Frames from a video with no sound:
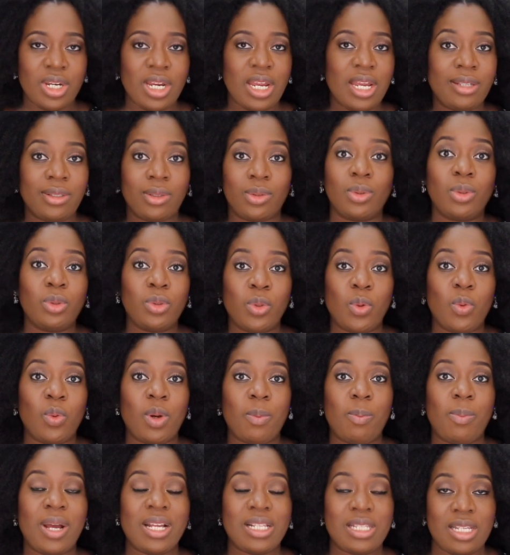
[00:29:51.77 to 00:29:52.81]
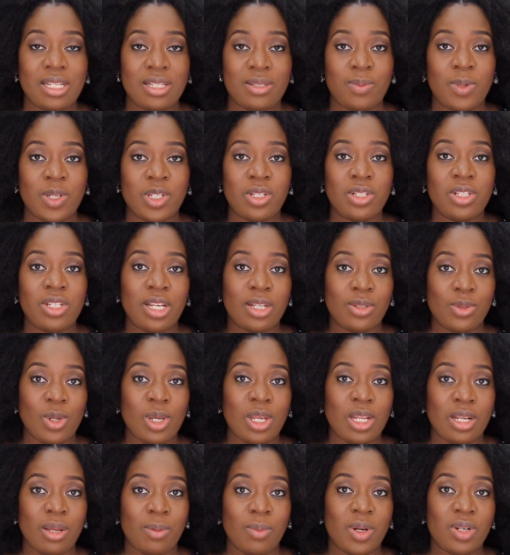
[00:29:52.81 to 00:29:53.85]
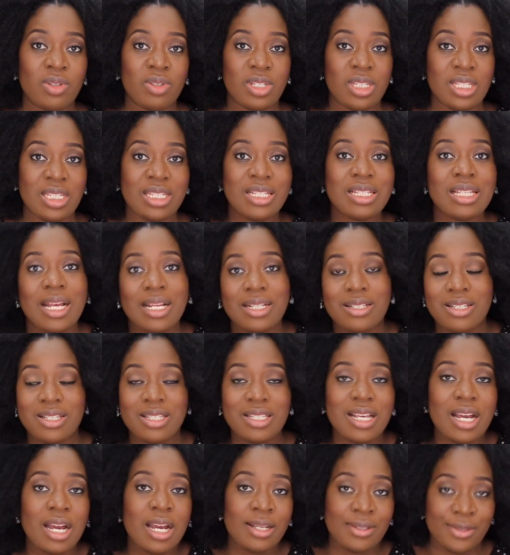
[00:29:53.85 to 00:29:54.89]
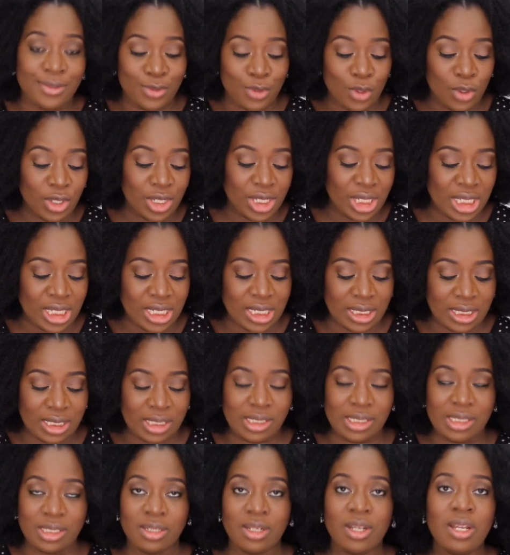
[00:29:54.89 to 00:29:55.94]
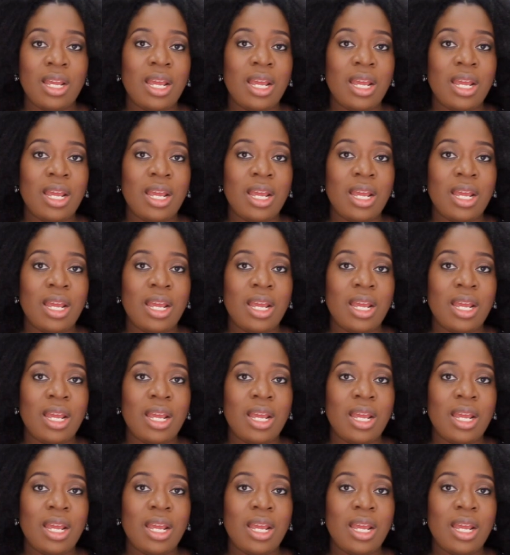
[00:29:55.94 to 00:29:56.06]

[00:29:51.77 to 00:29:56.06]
I don't know what part especially you're talking about. Is it that the scar is not healing?